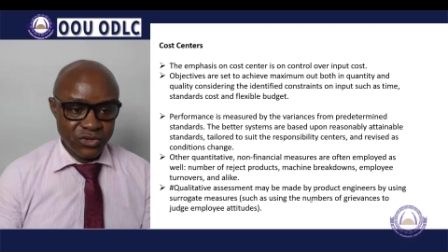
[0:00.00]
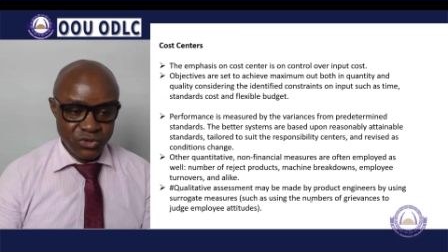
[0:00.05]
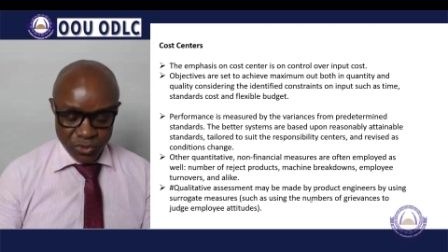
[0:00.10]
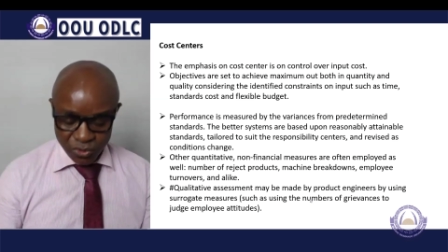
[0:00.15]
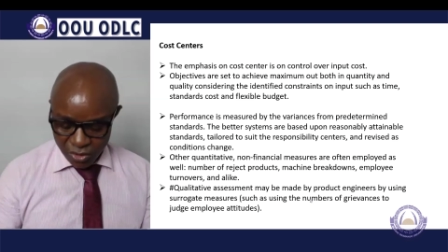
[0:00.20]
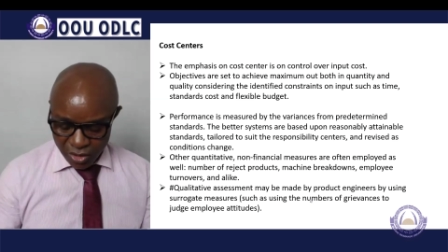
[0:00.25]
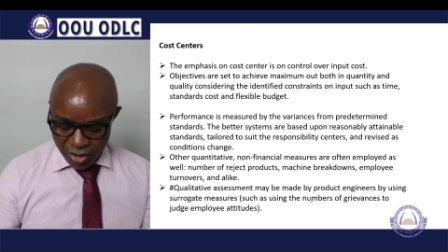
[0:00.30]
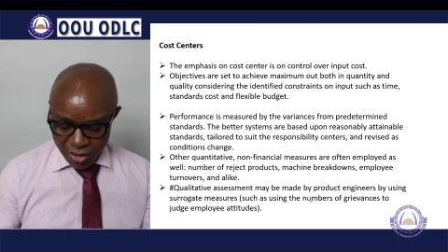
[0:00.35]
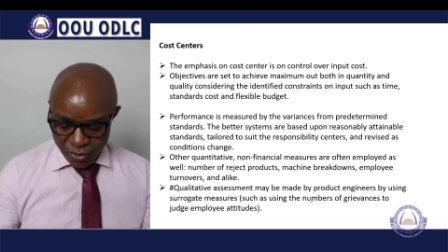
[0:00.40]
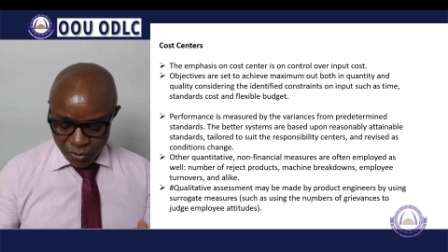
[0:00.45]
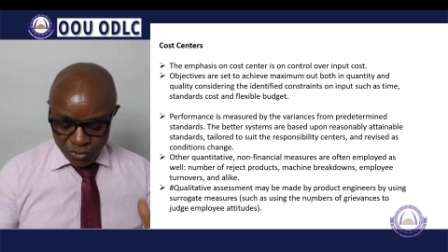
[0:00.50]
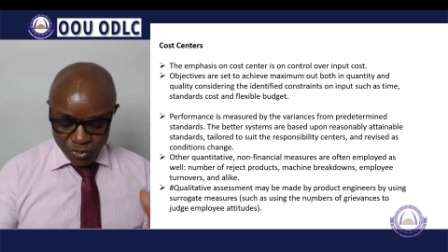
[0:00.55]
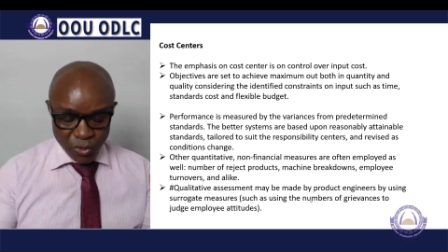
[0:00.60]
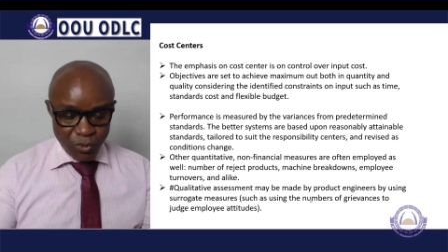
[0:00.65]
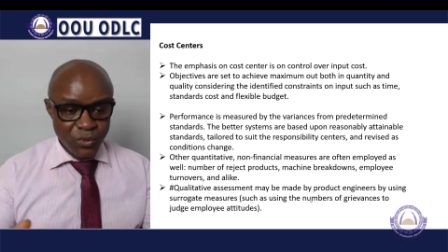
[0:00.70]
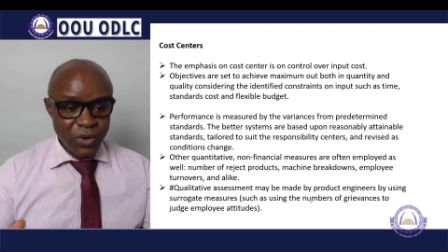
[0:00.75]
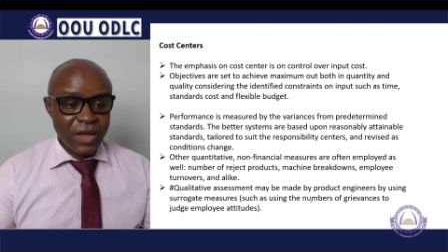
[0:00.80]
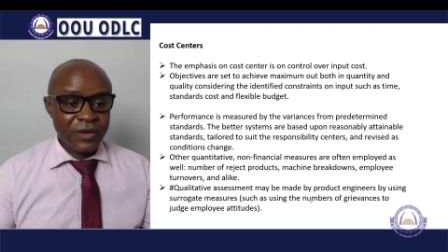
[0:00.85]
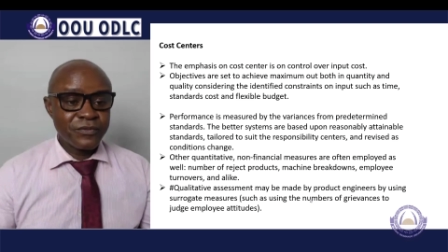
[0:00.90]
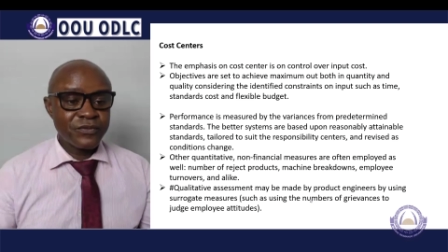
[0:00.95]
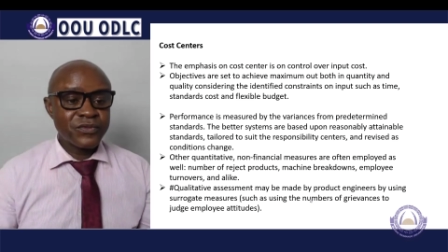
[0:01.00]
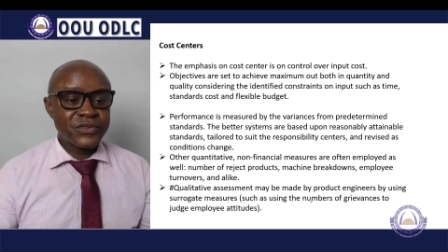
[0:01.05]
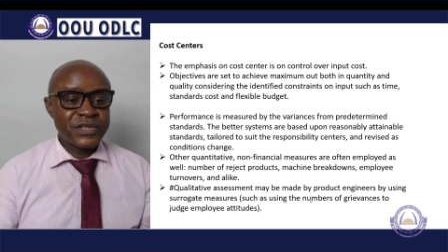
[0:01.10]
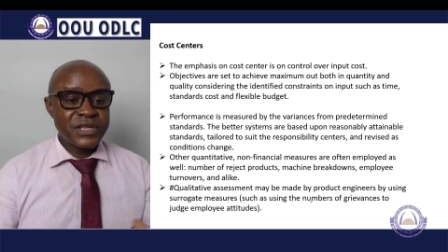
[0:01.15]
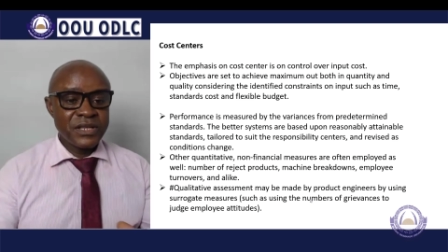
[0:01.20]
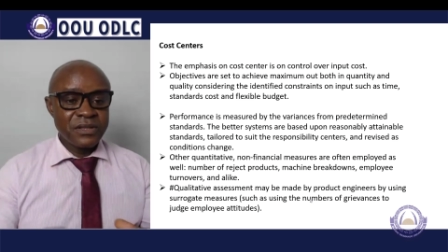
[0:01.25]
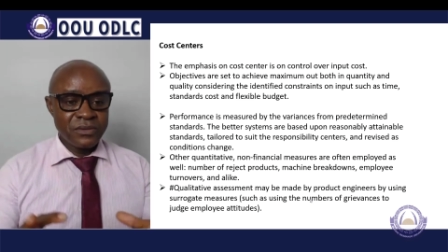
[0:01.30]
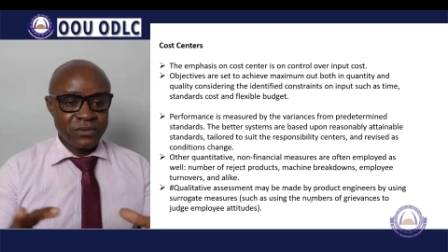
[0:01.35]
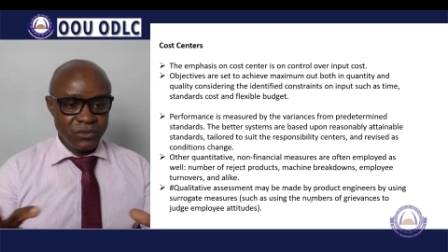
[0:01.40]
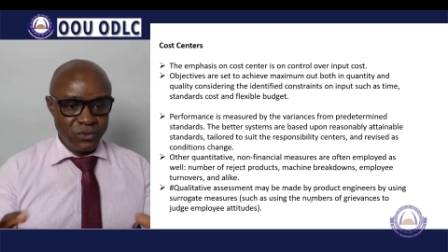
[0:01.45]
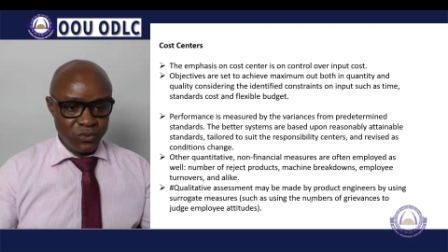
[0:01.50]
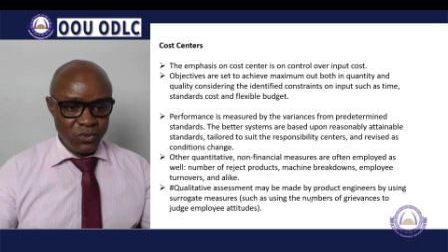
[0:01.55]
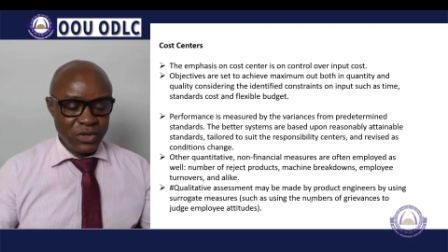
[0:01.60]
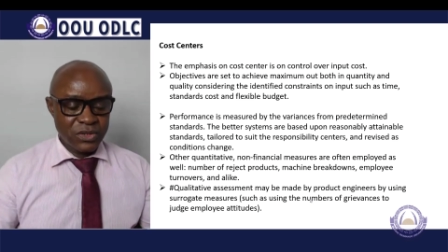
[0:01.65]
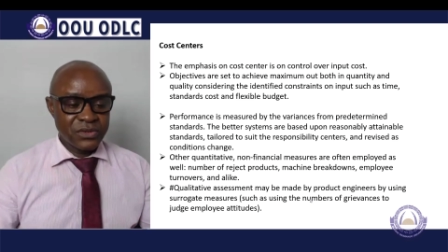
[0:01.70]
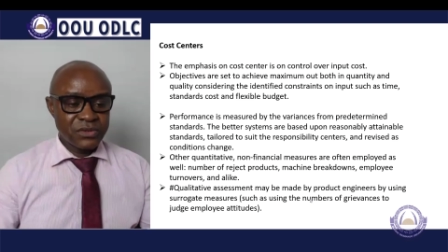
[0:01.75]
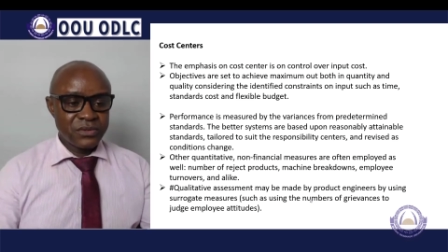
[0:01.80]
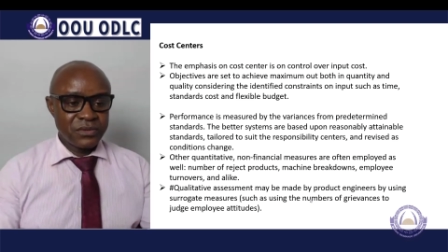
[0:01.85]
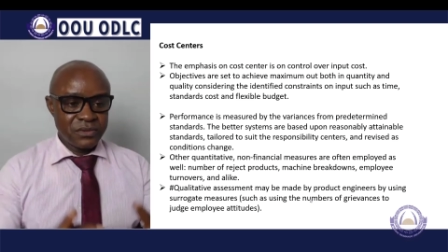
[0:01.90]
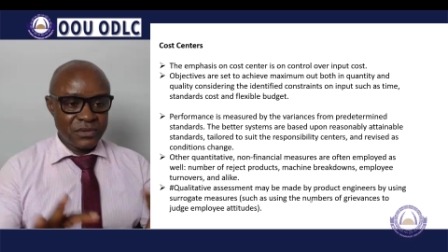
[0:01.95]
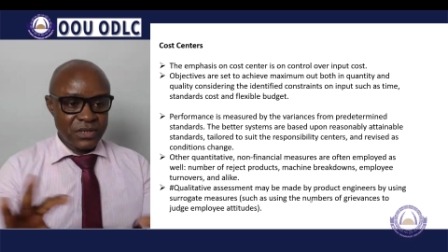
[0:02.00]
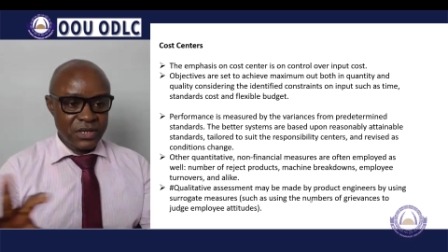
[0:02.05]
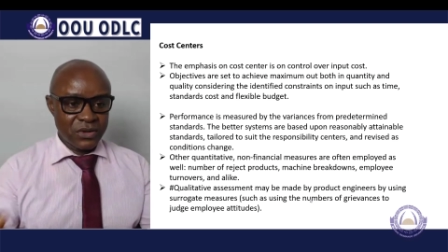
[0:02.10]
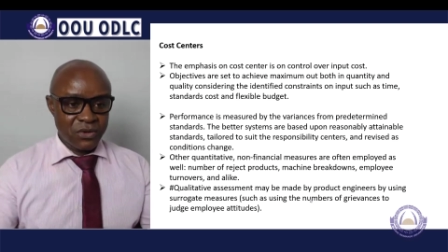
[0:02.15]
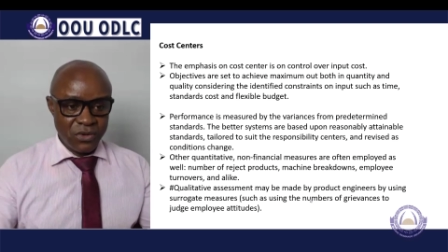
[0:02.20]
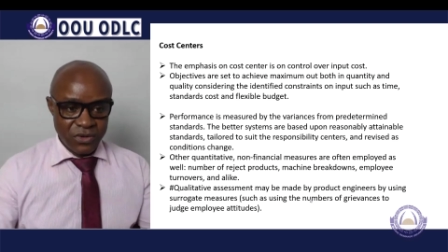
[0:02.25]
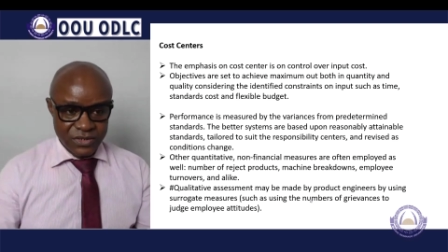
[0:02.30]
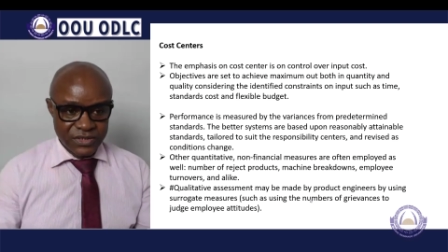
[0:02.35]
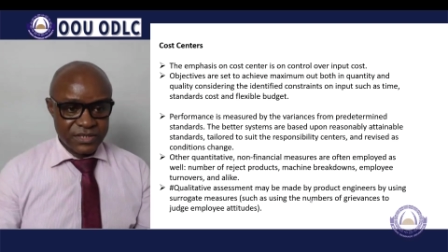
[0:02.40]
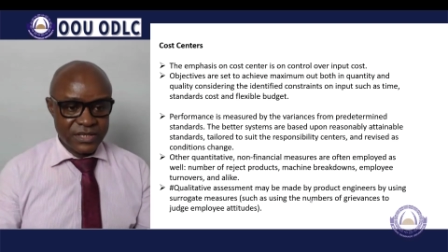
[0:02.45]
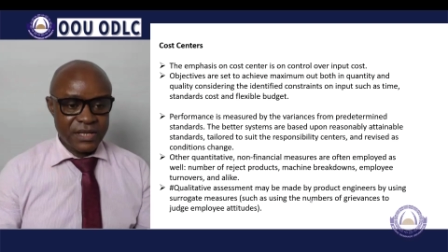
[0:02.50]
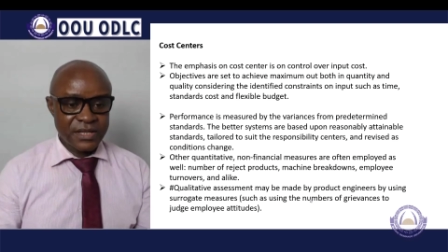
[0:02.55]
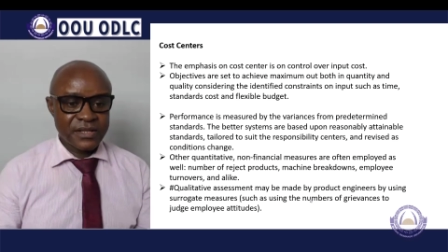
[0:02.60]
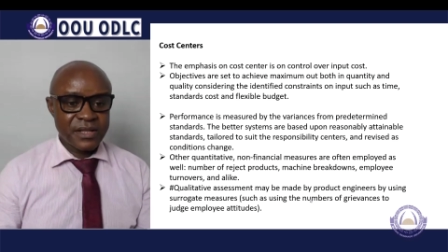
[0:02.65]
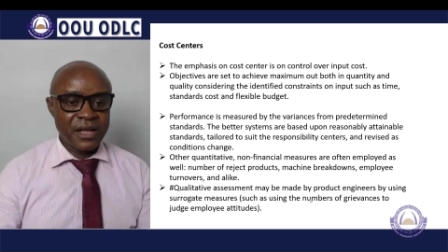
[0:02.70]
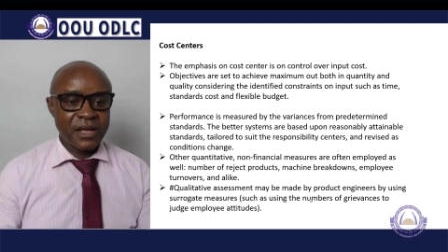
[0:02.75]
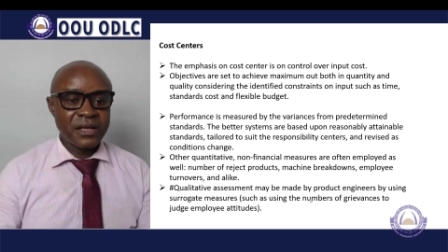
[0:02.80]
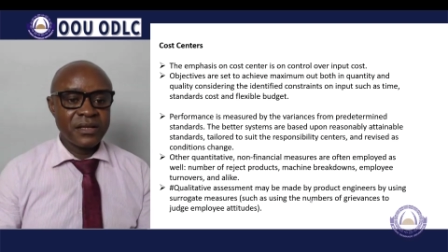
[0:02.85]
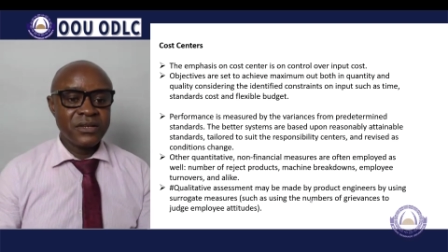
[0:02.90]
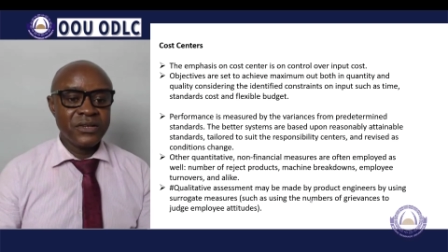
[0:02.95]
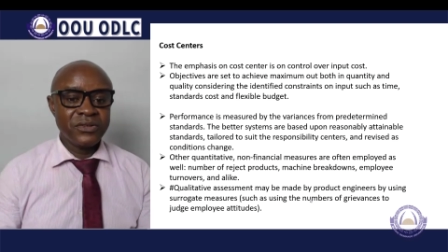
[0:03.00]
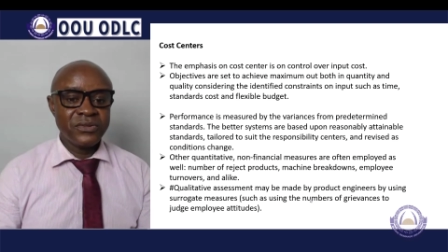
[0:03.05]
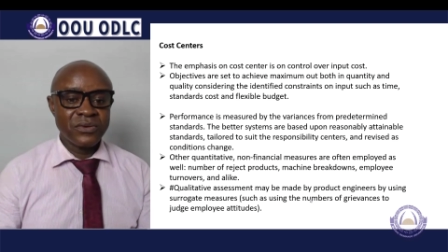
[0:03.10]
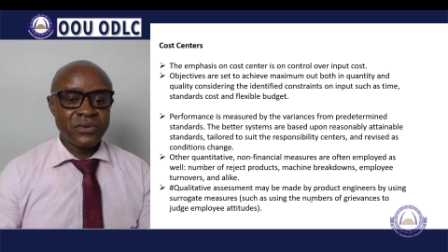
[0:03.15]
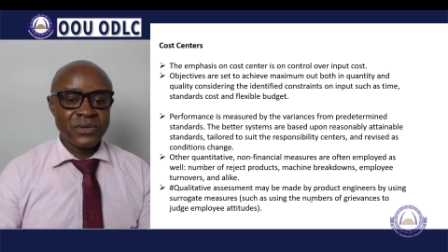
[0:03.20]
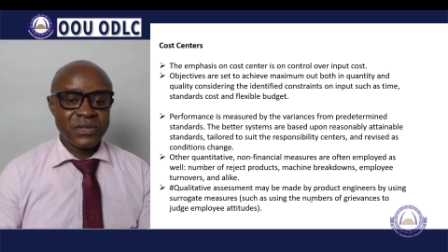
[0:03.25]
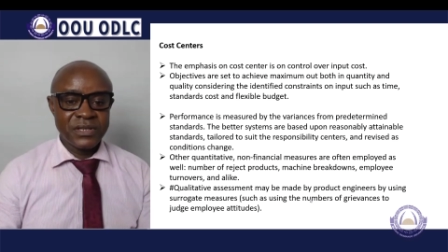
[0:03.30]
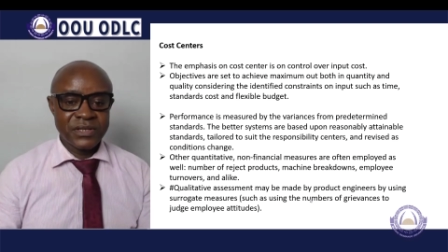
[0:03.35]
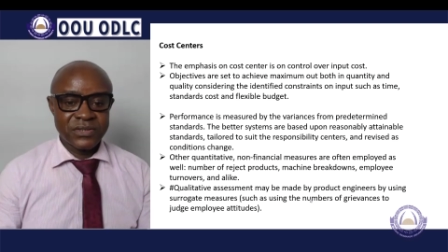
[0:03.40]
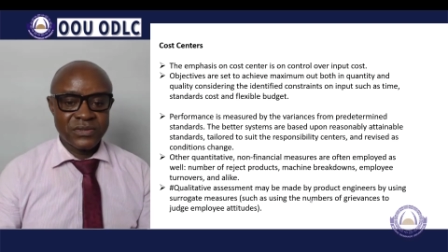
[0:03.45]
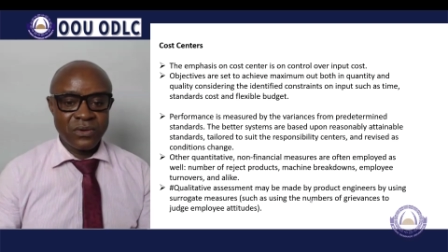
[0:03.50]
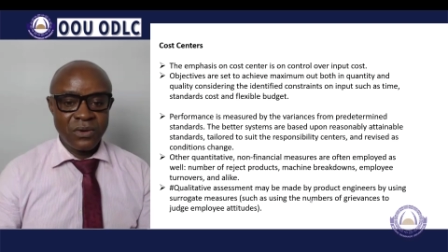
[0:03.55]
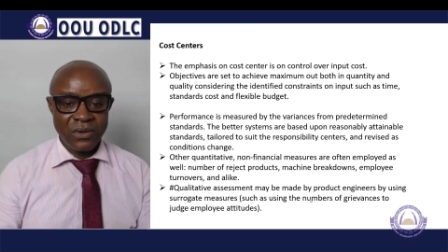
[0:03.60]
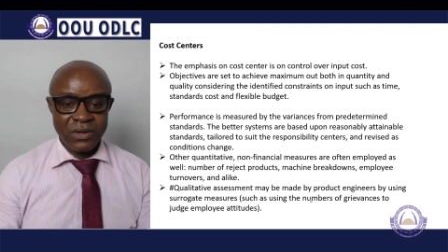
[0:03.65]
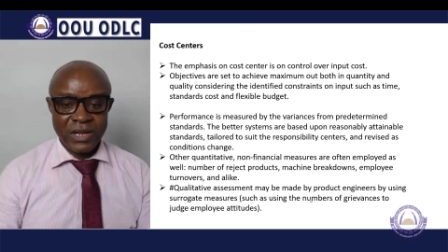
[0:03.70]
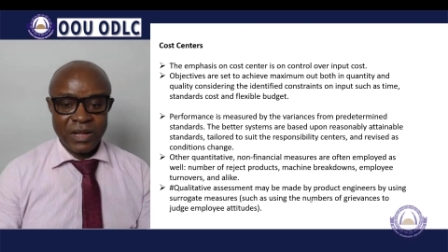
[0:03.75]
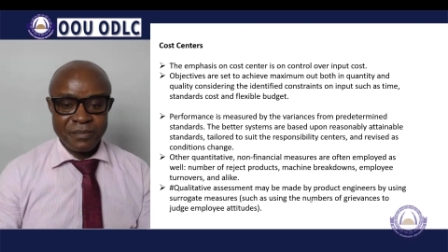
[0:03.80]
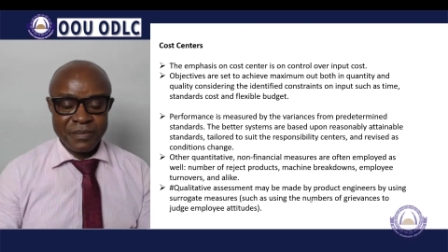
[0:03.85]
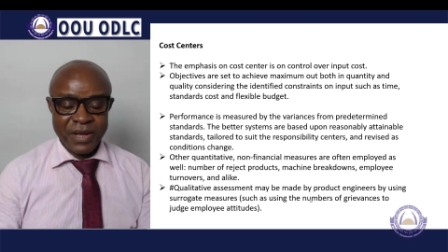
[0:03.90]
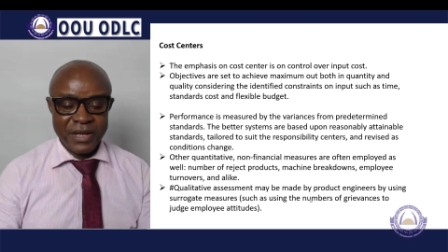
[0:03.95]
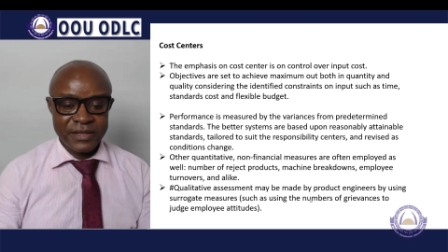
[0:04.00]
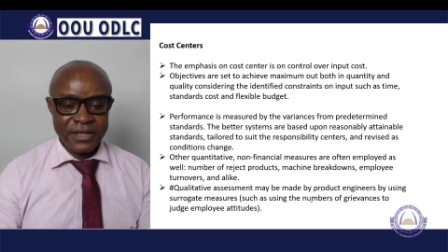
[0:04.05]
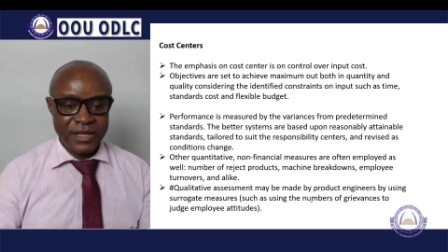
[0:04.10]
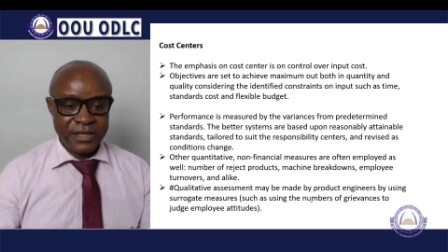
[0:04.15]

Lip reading: So we have seen what the cost center, is all about.